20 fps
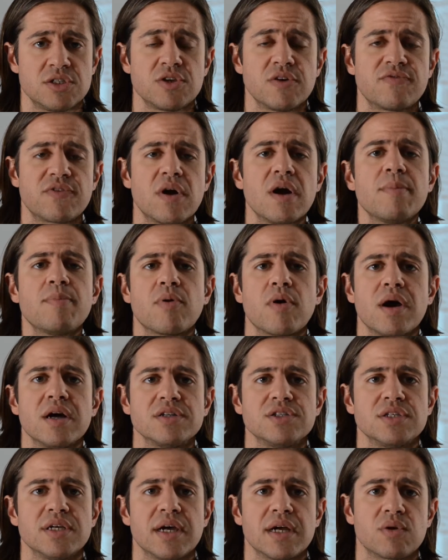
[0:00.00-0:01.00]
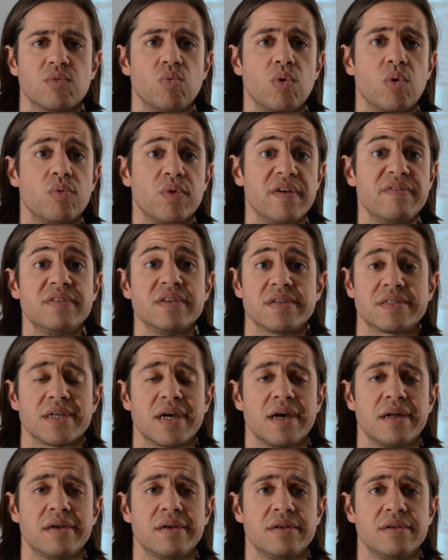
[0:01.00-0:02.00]
So for our project, what we've
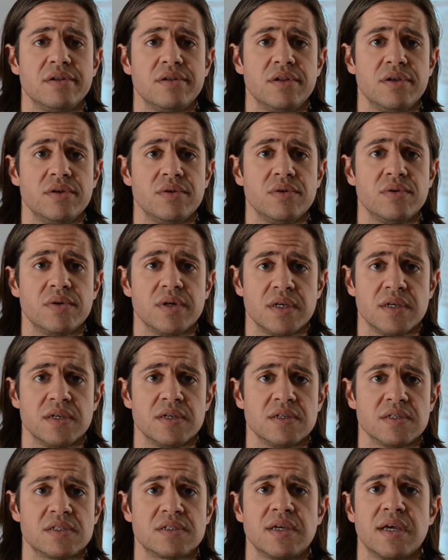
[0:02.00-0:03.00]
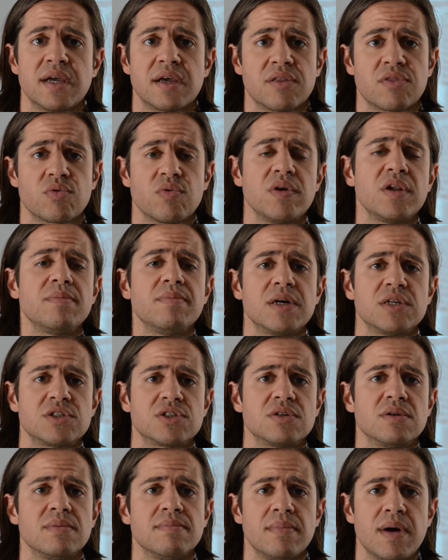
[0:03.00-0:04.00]
decided to do is take a
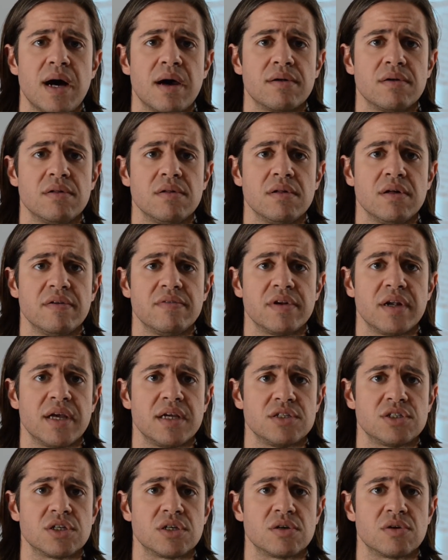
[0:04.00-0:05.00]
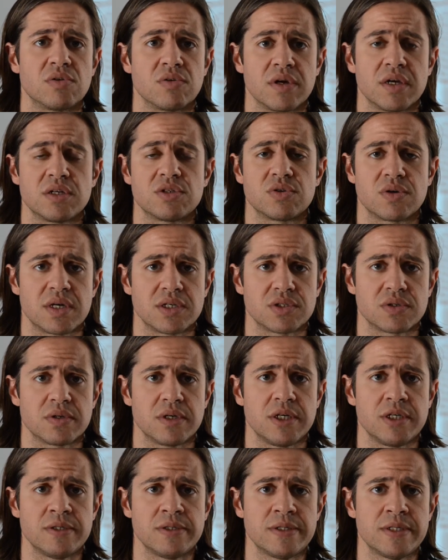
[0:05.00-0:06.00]
three-dimensional model of an ancient Greek
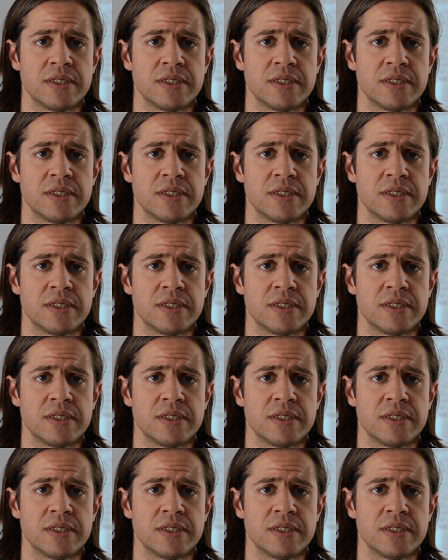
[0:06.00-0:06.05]
treasury.